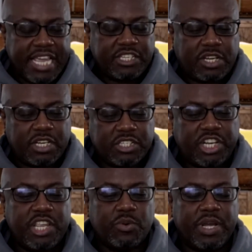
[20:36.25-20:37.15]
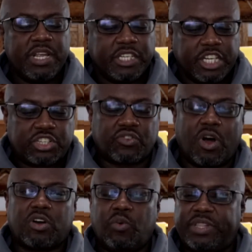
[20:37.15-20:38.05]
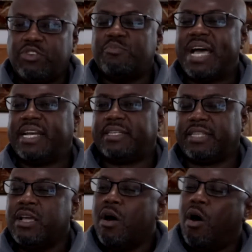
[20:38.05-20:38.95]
He's continuing to struggle with humanity.